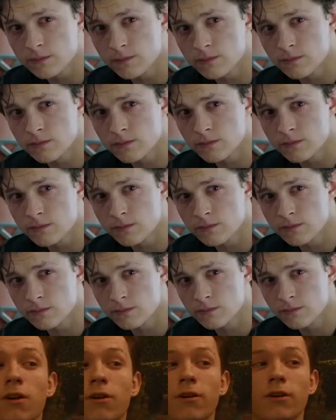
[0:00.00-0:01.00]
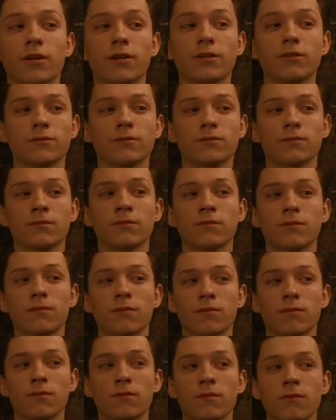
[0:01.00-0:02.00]
Tony Stark. He had a hard time
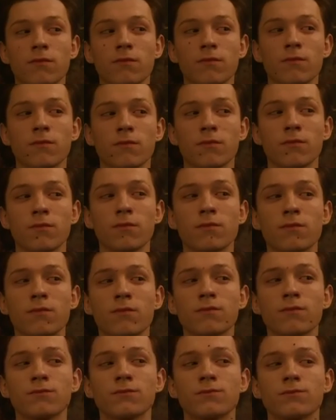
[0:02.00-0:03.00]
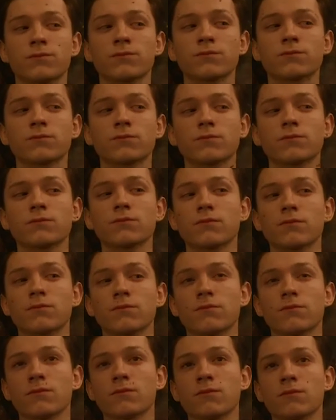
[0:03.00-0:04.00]
with the Thanos' snap because he felt it even
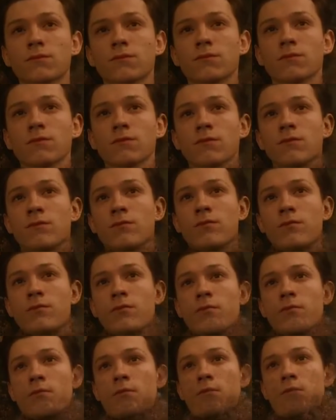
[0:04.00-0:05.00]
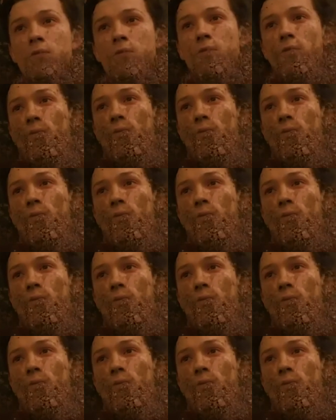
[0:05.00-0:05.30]
before anyone could